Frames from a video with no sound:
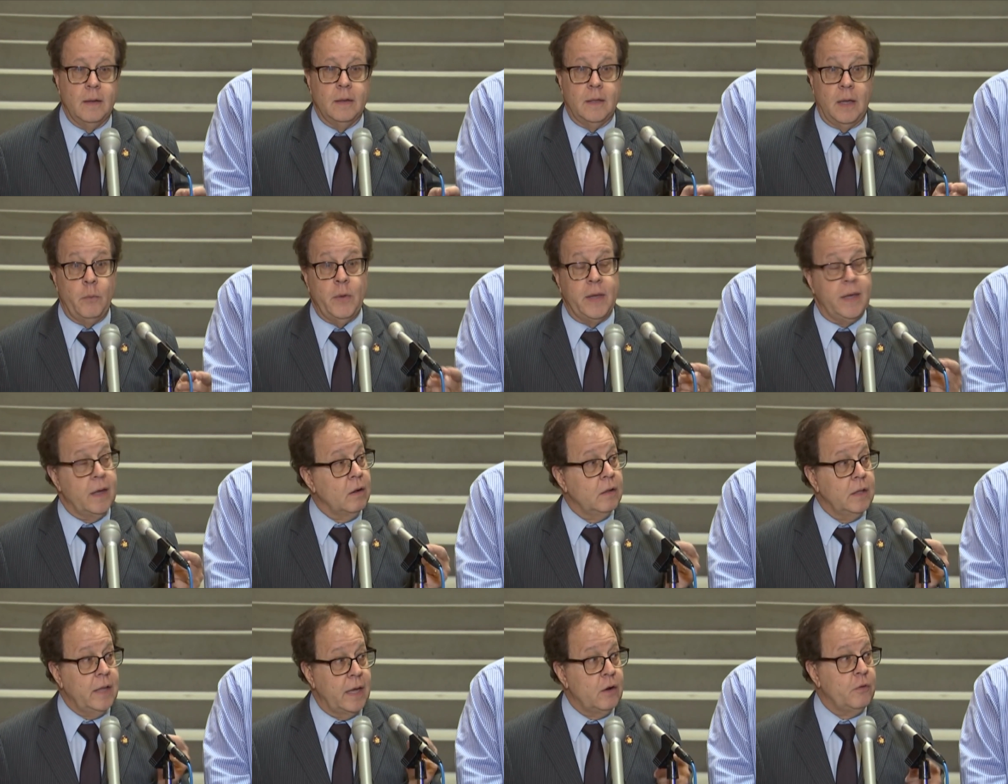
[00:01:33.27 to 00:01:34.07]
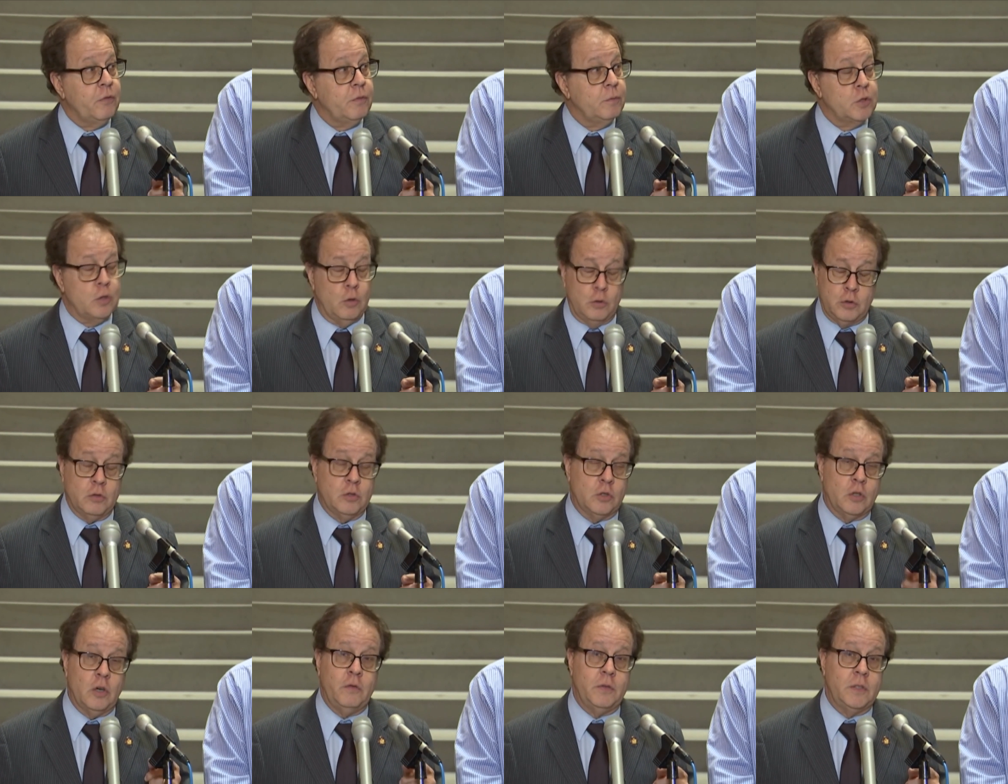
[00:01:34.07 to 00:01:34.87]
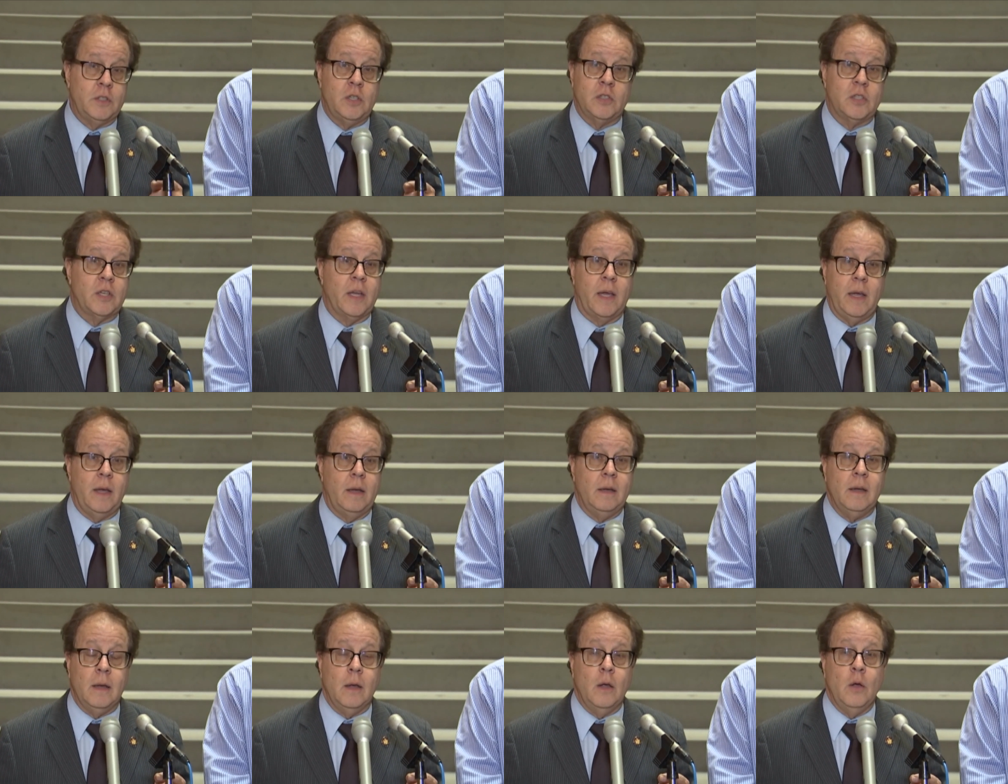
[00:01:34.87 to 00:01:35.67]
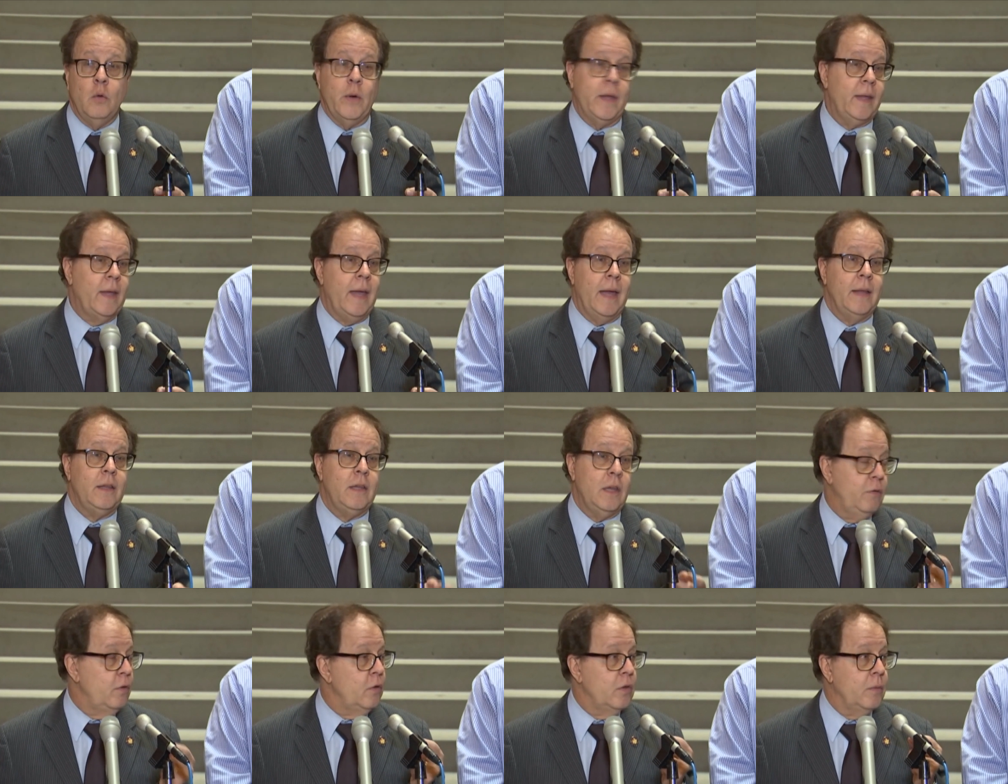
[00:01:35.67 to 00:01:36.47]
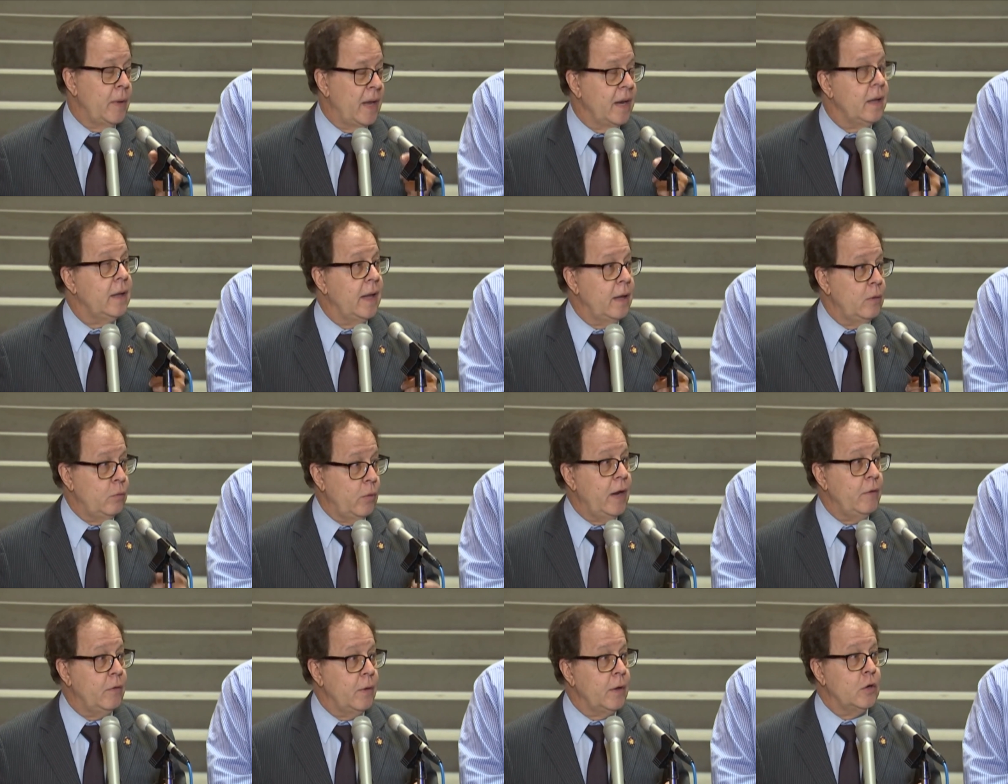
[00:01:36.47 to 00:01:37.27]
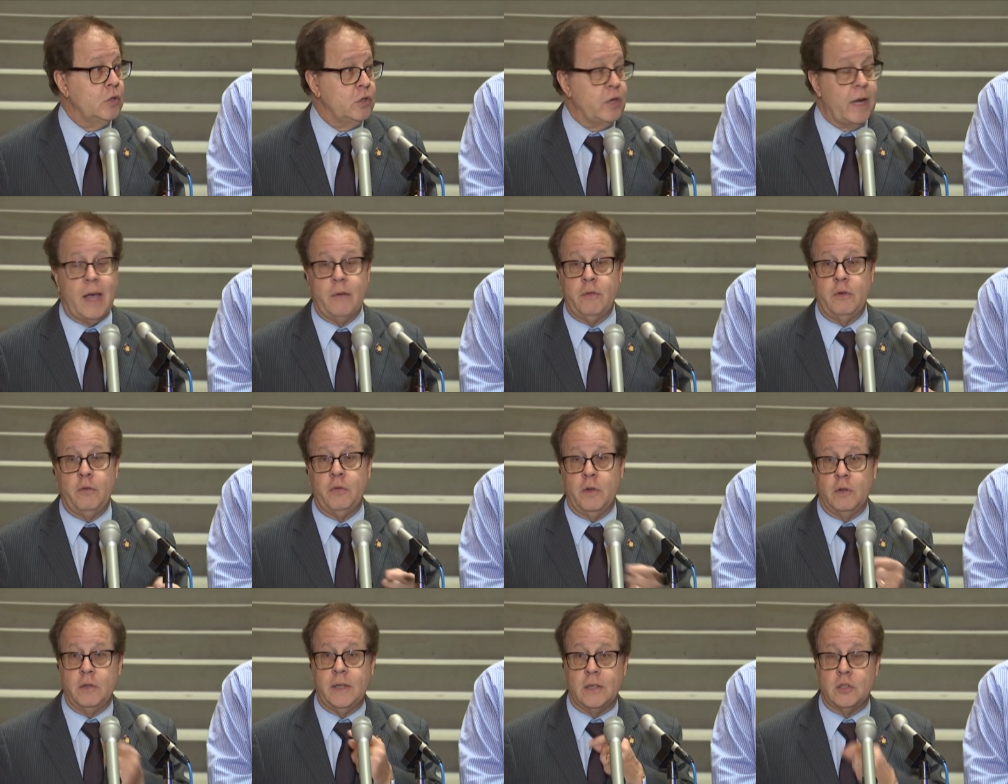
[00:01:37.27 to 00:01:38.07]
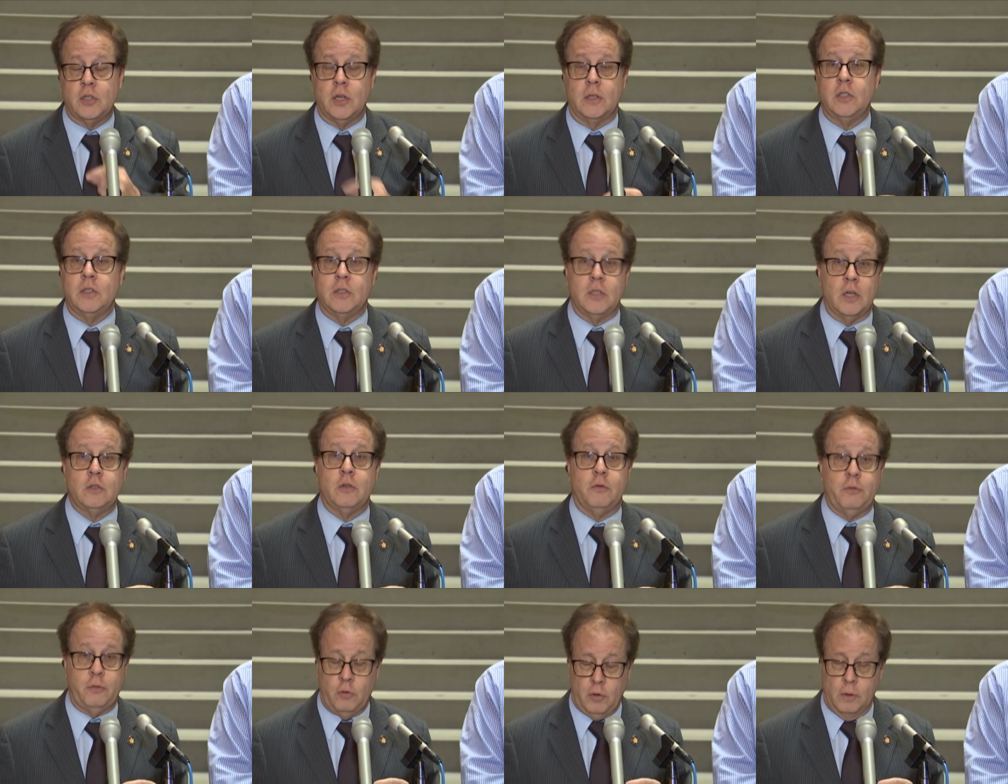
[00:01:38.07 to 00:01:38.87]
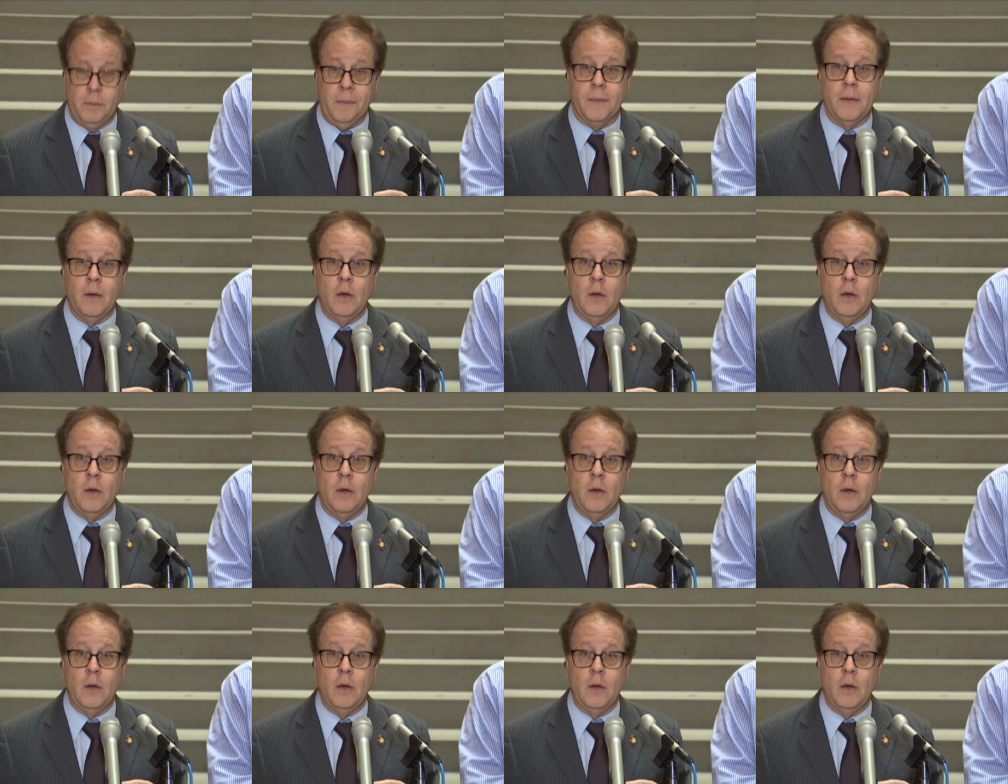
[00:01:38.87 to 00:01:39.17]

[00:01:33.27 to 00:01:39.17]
Then we get a letter from Social Services saying, we can't give you the Medicaid waiver because you haven't filled out such and such a form,